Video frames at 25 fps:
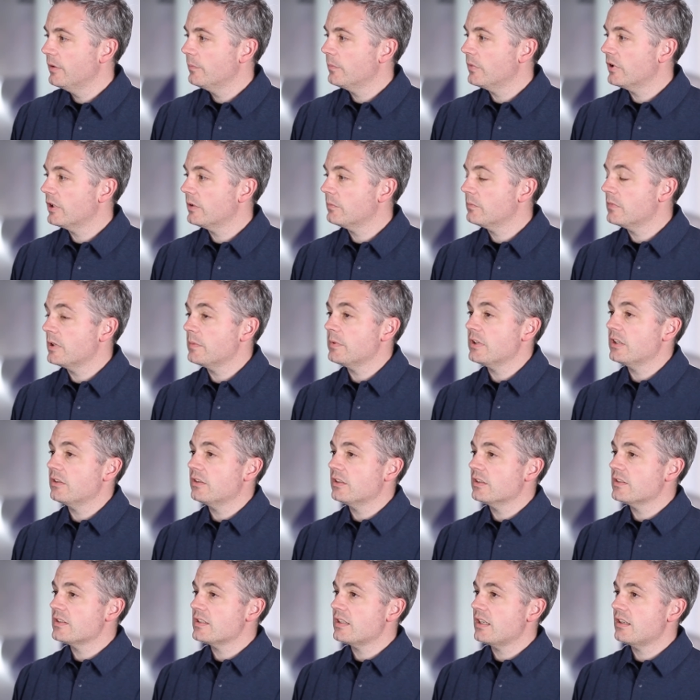But maybe you
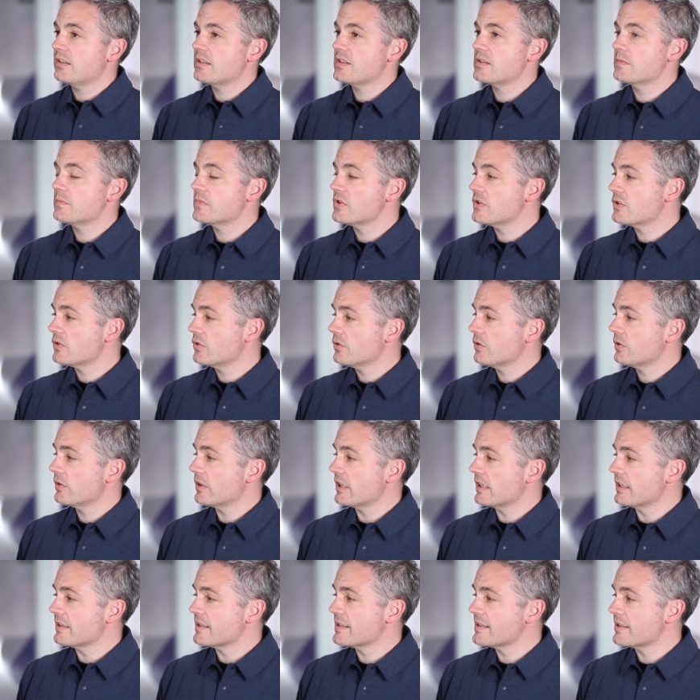could share some
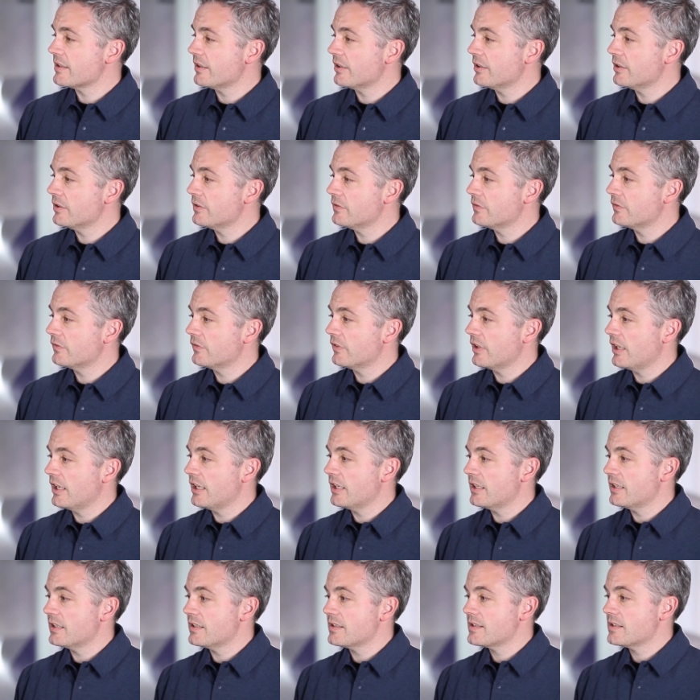stories of
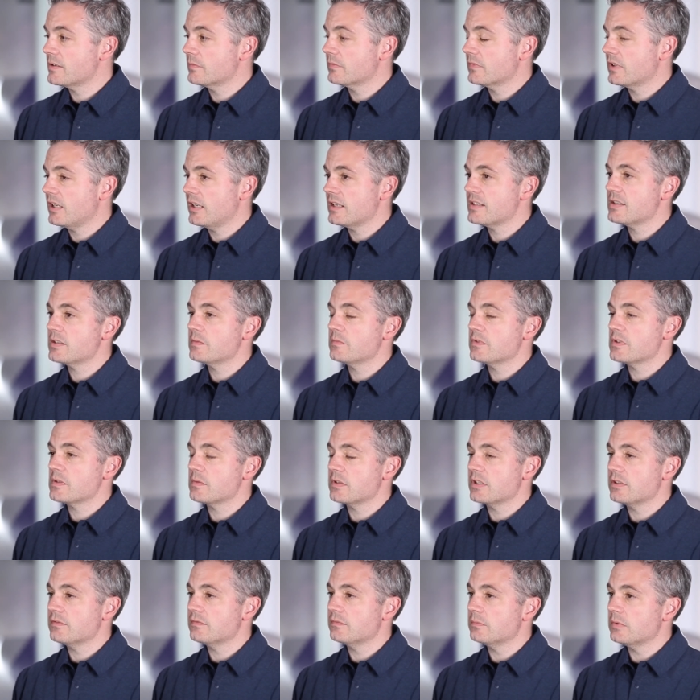some customers
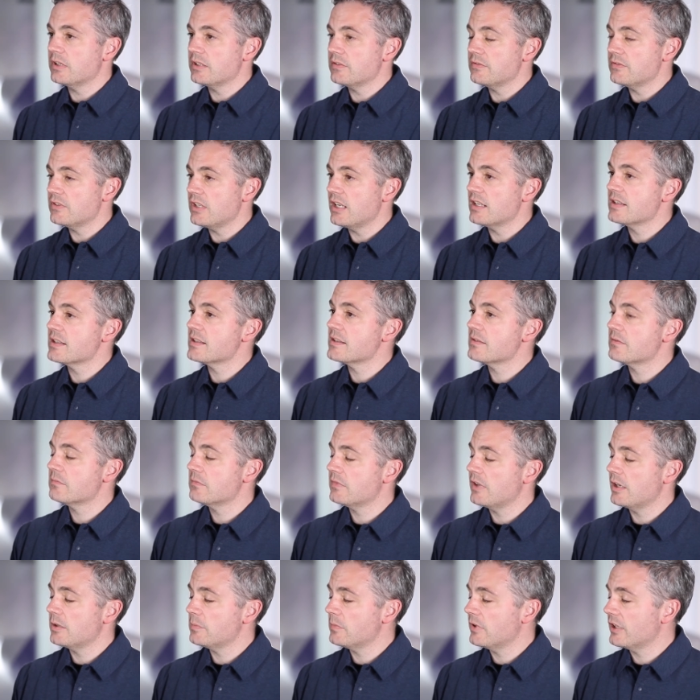where you've done
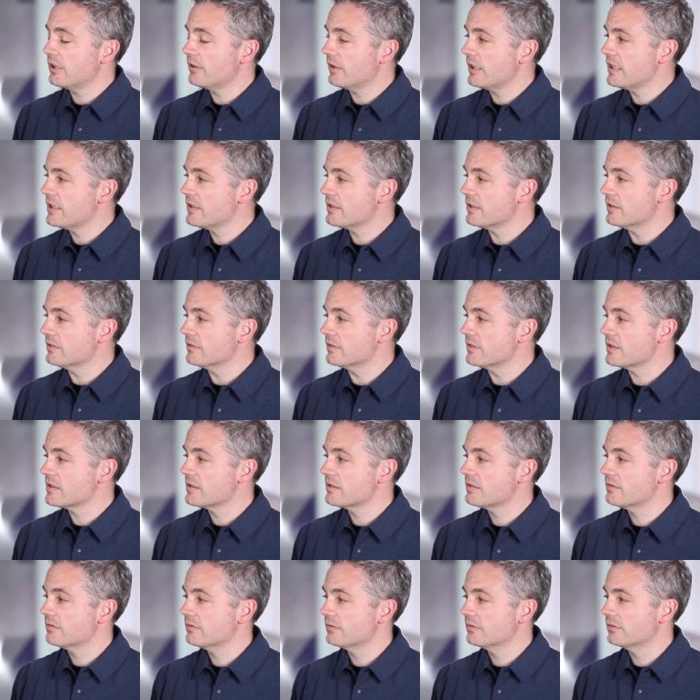
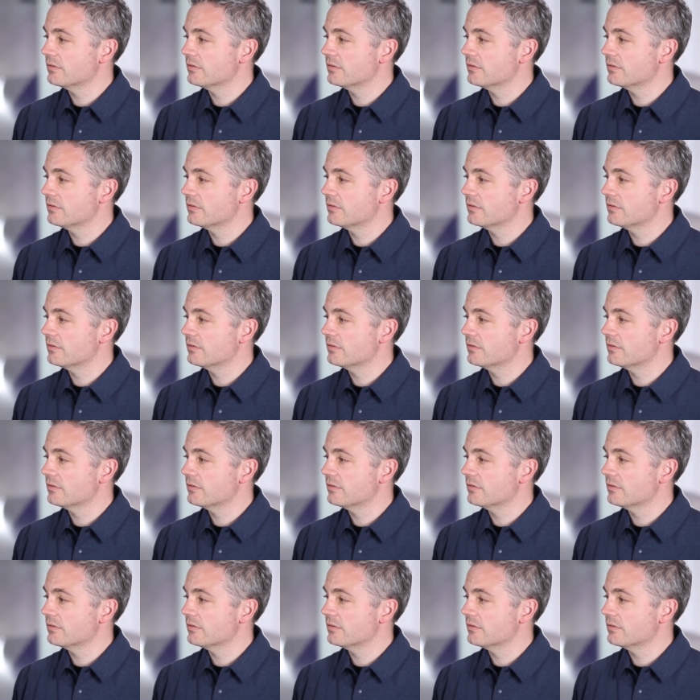migrations.